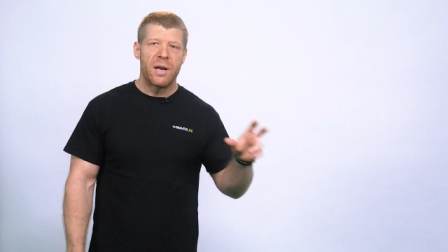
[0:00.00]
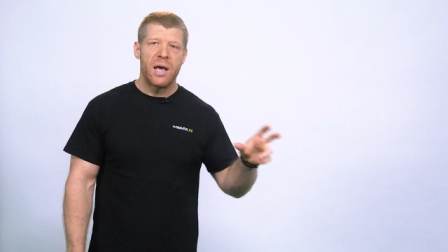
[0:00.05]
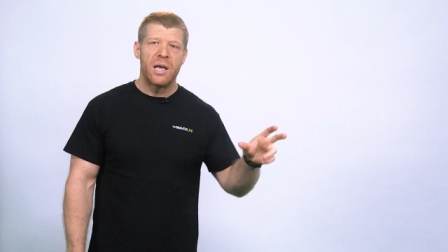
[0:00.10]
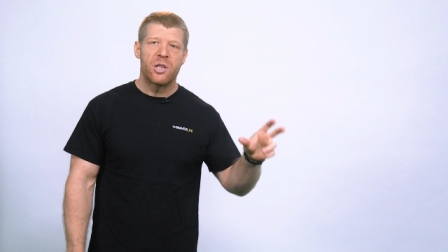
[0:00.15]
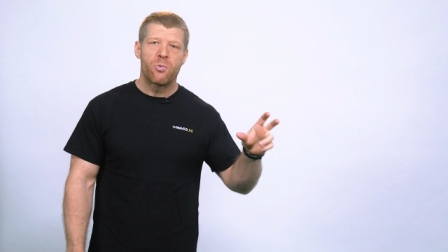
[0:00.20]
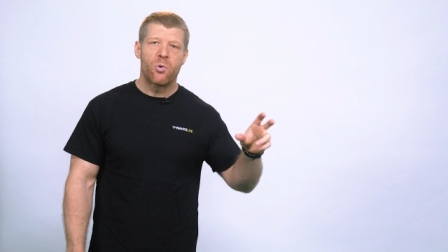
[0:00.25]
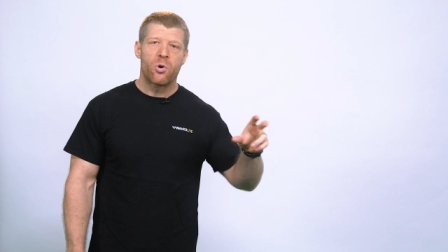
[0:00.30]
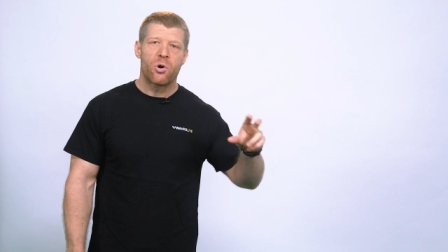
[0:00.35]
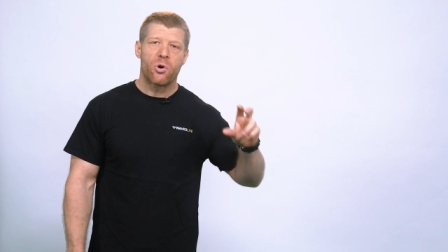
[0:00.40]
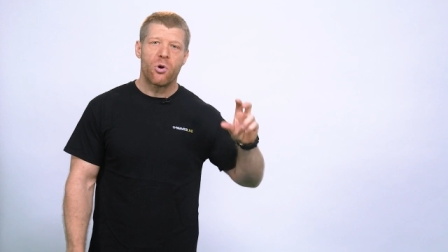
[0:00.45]

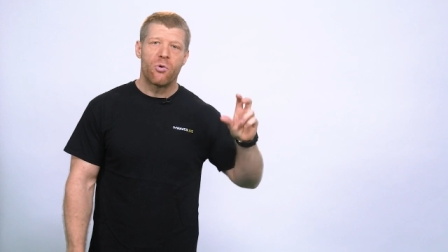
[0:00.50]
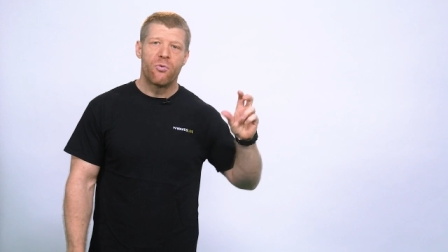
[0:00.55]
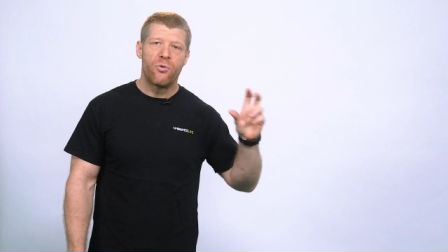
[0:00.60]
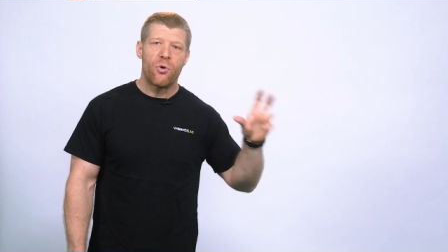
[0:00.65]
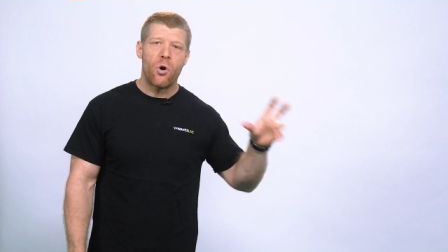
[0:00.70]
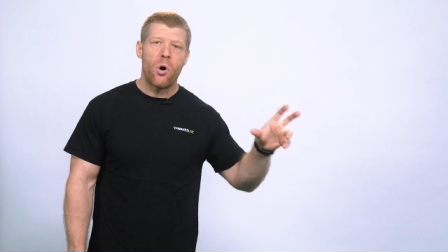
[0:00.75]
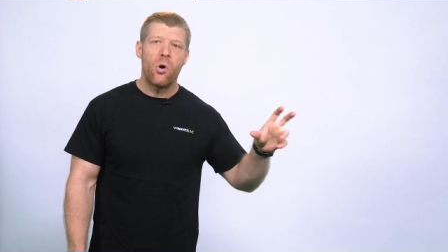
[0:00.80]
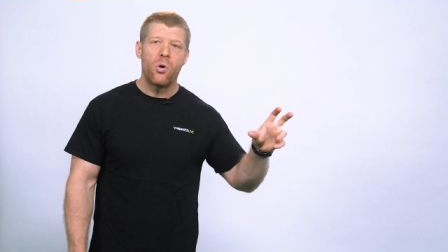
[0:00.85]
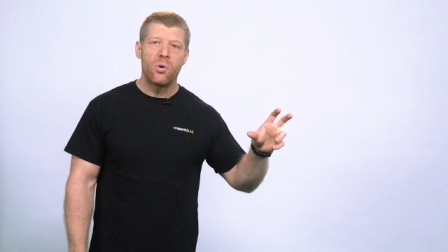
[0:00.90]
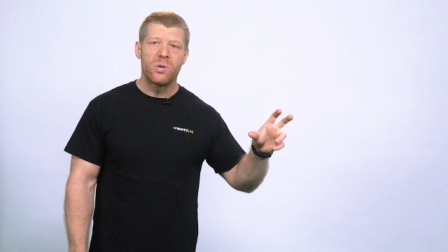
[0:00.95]
network of
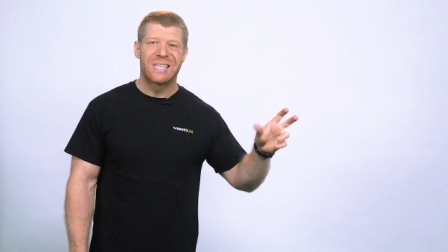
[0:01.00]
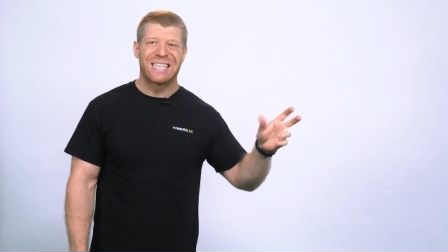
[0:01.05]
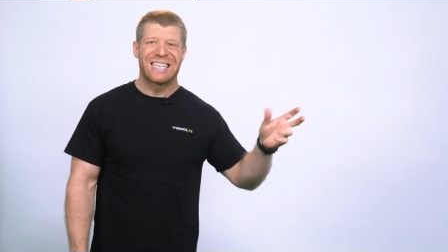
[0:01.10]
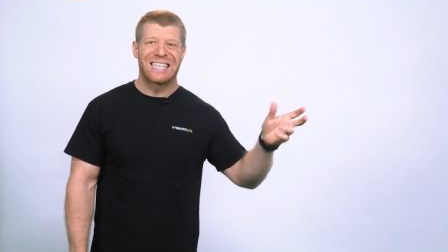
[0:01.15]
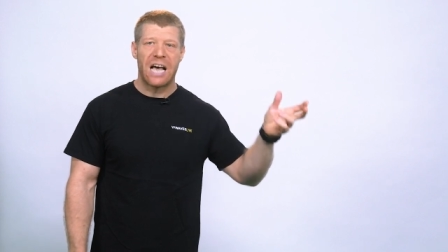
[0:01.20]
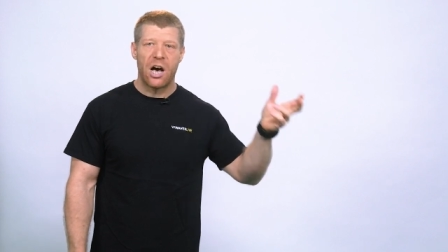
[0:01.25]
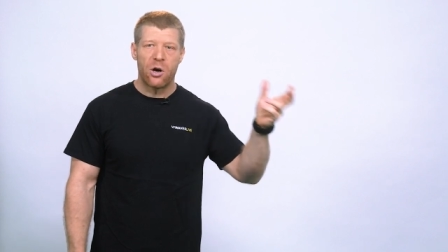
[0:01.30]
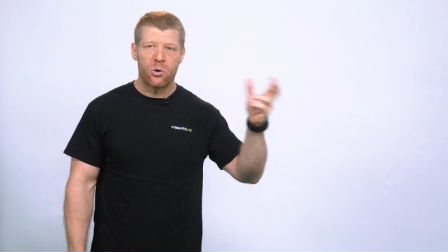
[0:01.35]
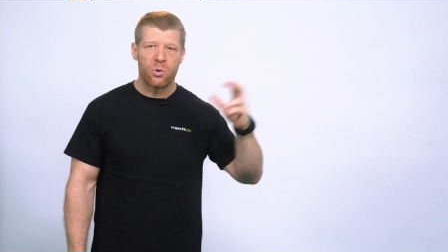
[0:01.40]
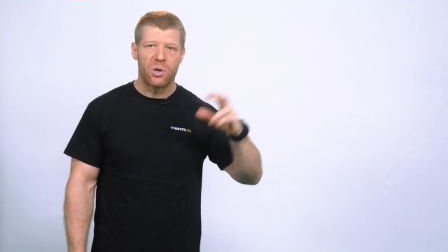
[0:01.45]
all
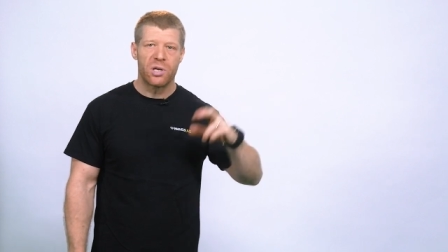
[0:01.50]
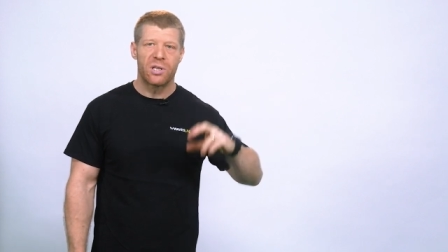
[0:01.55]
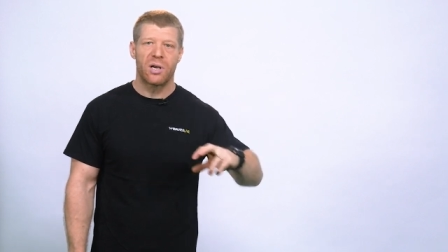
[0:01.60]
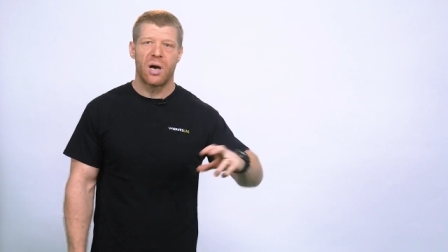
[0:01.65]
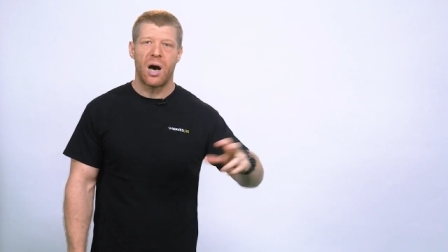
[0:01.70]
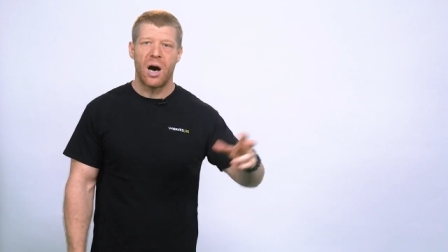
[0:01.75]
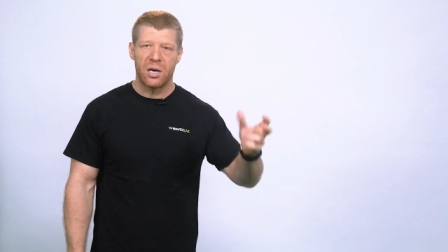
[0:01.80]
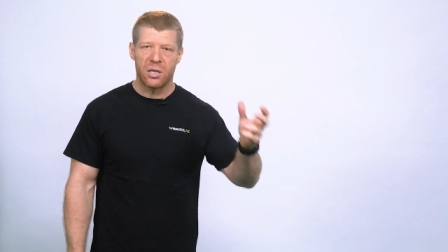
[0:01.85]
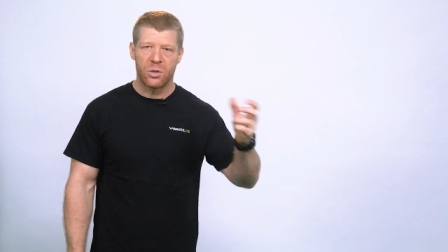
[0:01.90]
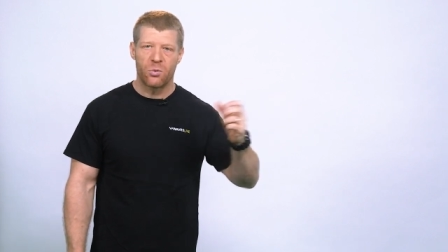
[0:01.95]
SoundGrid
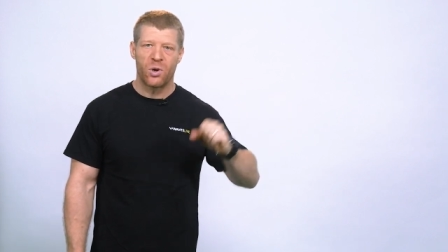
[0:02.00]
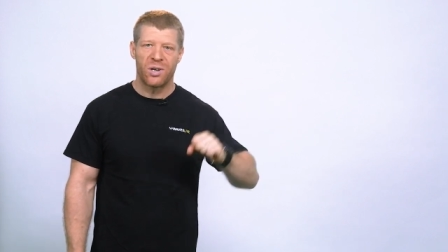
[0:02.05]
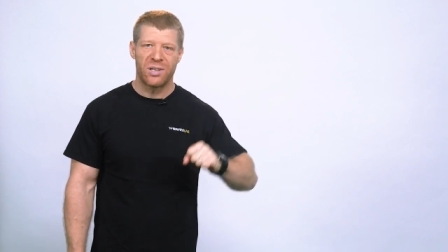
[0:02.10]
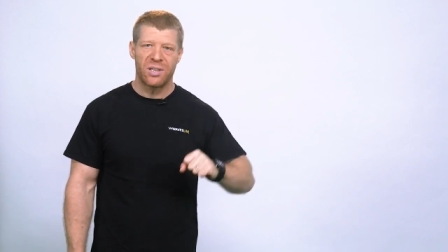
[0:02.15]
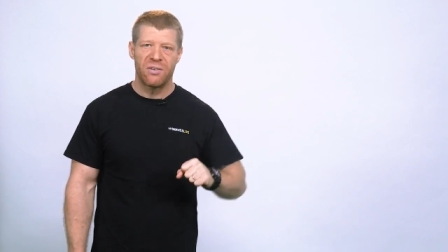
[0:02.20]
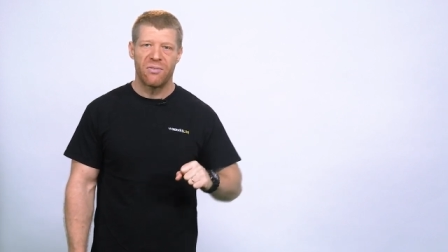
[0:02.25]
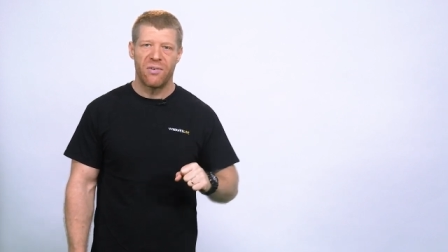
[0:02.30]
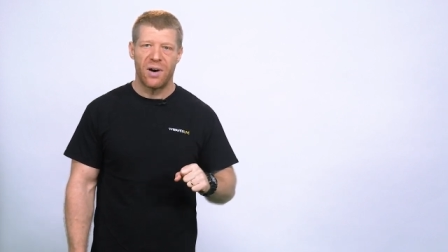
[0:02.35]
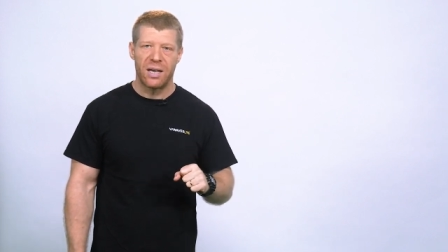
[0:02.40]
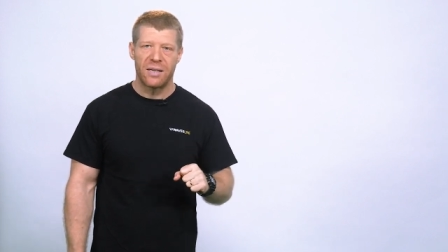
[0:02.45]
hardware
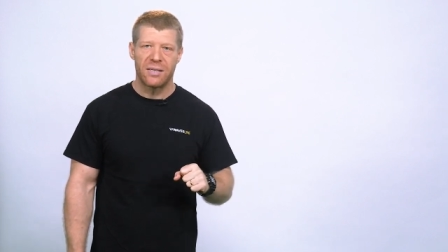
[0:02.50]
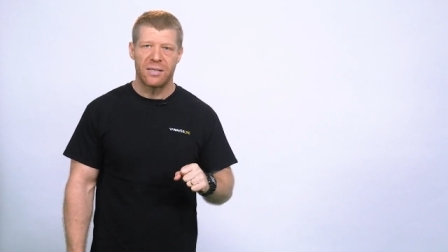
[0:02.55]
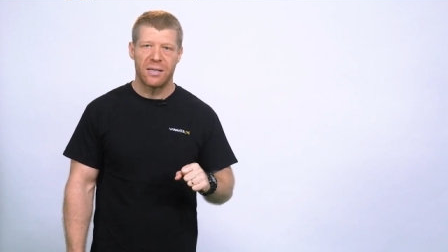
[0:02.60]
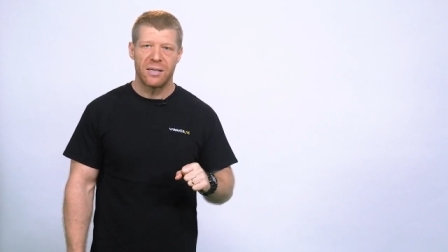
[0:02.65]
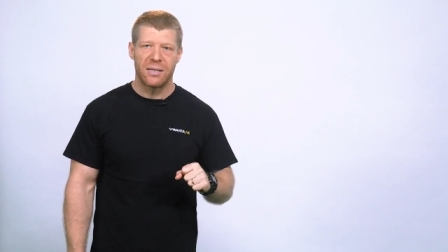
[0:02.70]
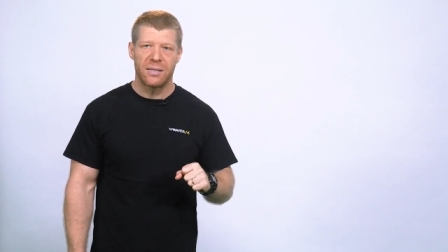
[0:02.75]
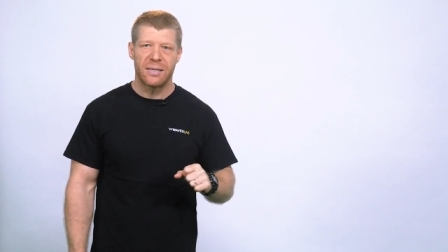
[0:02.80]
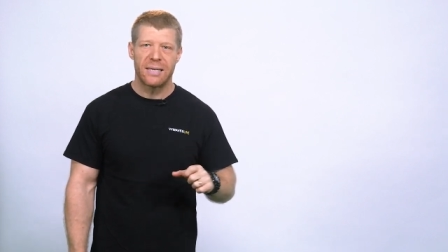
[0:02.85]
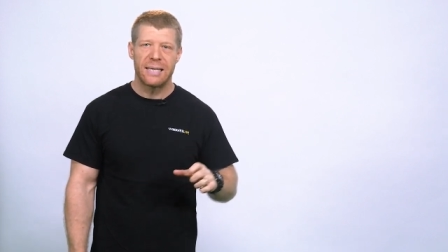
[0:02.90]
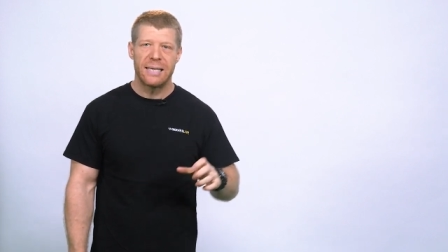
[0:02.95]

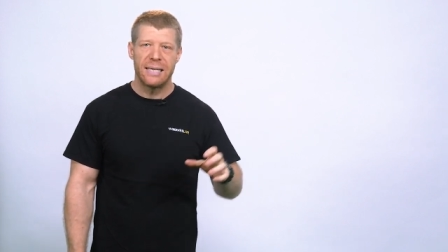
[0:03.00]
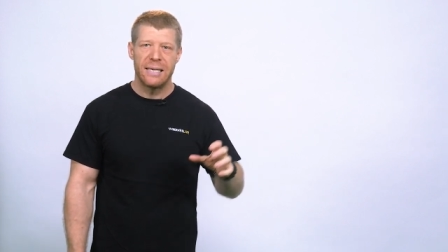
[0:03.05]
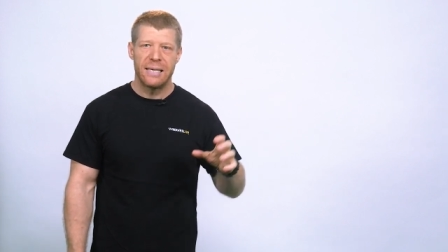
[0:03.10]
devices